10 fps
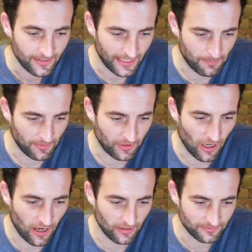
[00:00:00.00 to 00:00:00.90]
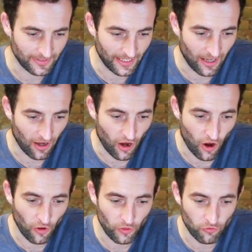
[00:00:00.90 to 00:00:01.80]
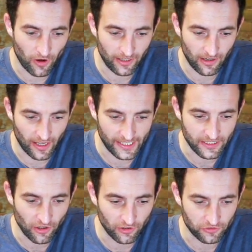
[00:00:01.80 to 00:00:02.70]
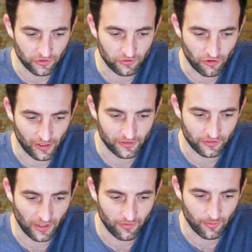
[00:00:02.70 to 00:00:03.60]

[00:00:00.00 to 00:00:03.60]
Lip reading: Keeping the car on the right line, not just trying to dive